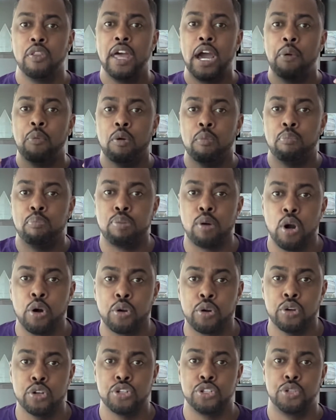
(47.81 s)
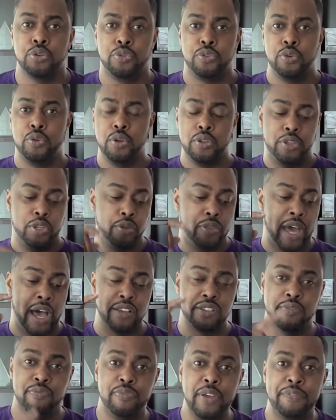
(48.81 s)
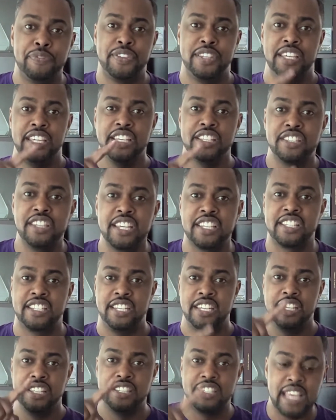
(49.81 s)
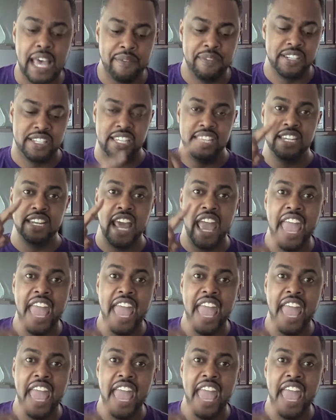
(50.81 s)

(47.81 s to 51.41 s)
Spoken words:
that were brokers to 2015, 16, 17,